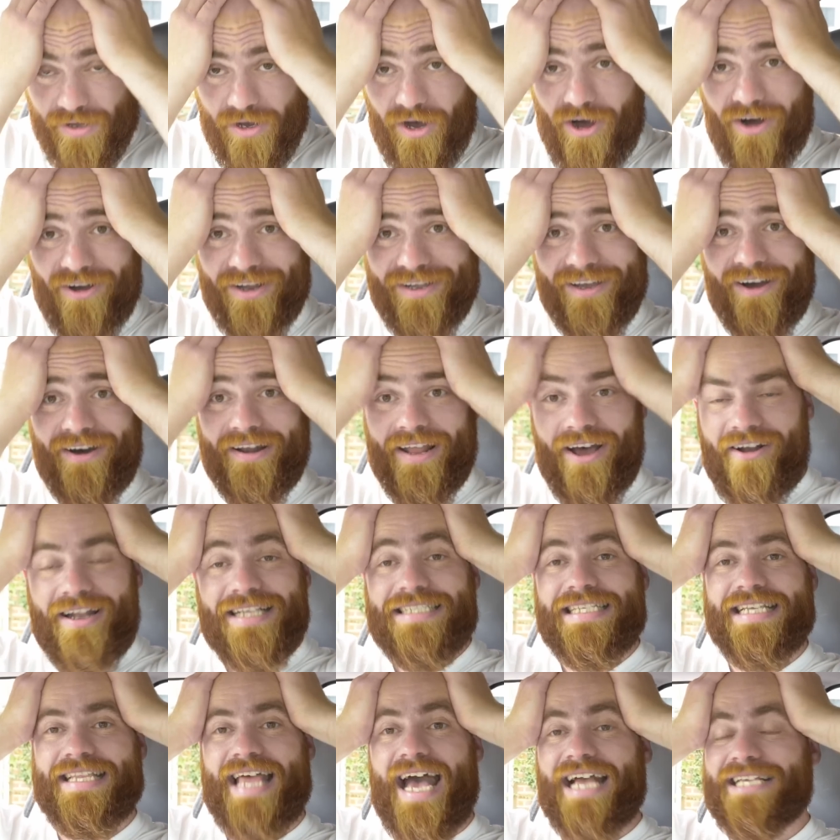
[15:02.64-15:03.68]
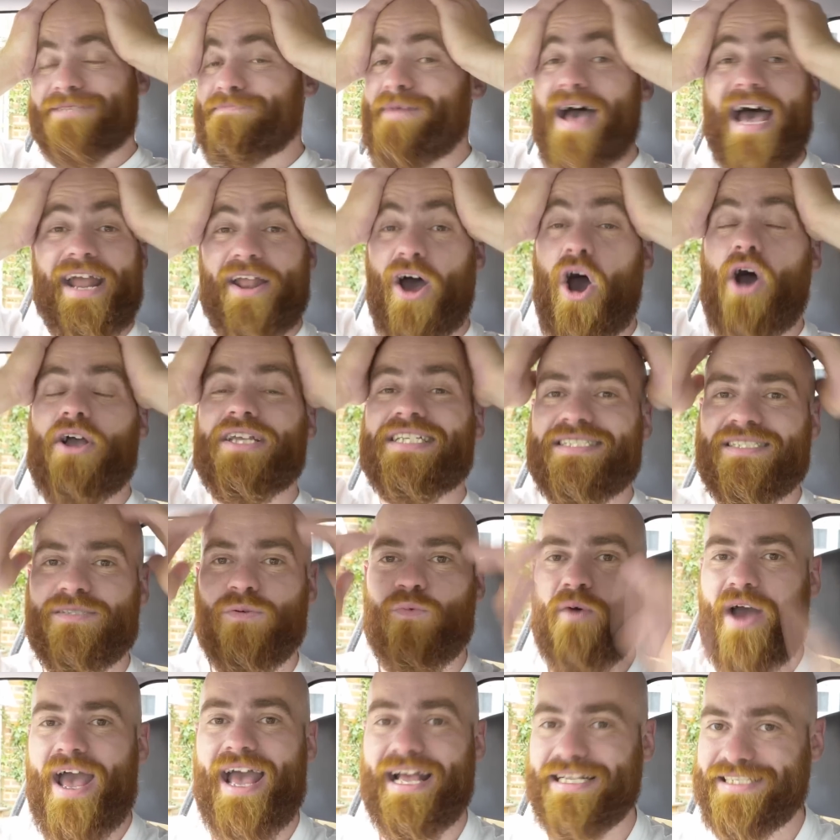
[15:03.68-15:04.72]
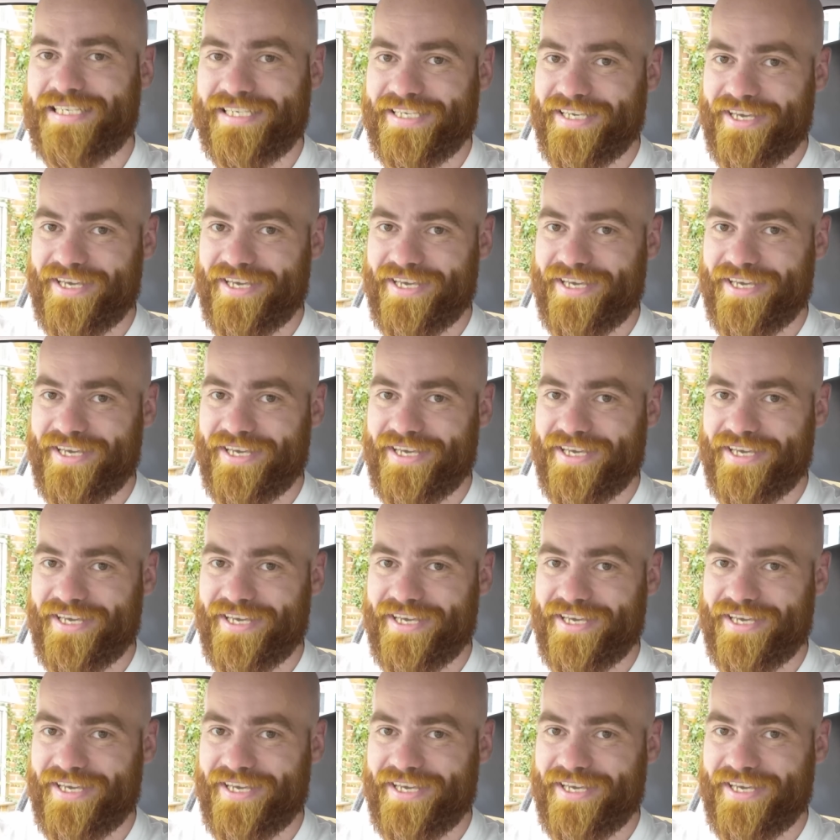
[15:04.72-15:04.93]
Oh God, honestly, that is mad. I swear to